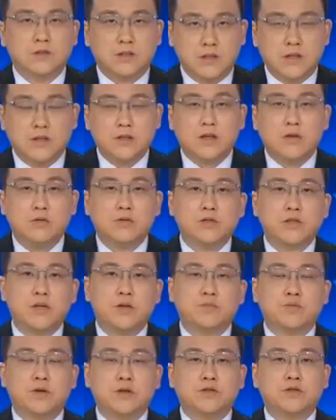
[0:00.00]
There was a
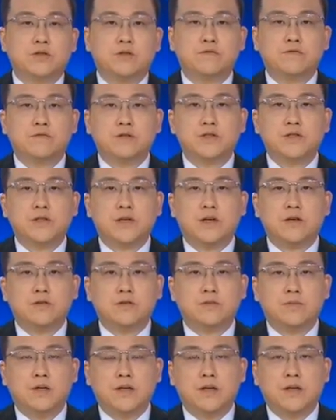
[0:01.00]
press conference
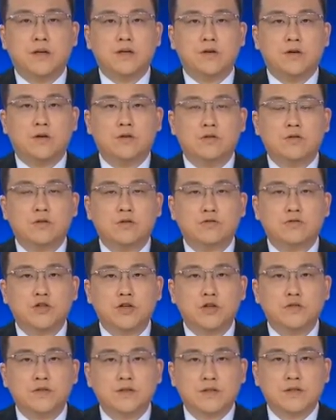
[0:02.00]
held by Hong Kong
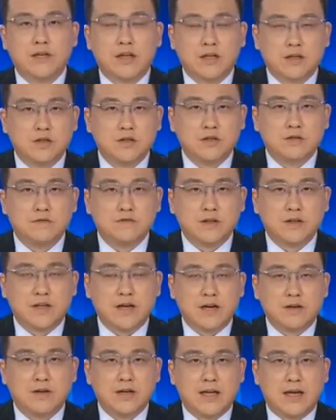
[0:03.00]
Chief Executive
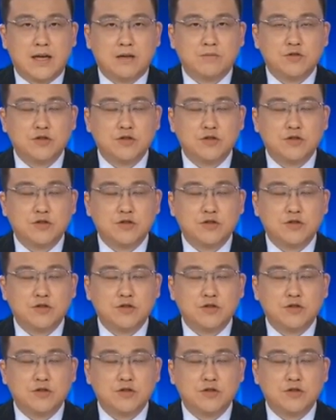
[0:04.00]
Carrie Lam.